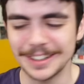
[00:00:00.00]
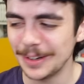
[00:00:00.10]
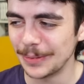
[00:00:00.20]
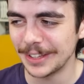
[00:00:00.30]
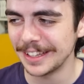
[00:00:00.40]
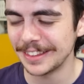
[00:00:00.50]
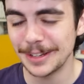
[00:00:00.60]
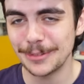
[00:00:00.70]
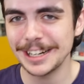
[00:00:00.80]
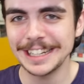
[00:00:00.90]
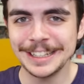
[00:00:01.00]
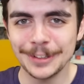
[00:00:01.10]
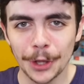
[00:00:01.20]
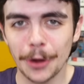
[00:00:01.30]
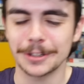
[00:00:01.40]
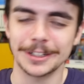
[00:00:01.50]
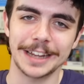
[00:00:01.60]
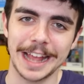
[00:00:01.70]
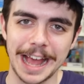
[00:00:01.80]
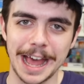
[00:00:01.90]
No, they really knocked it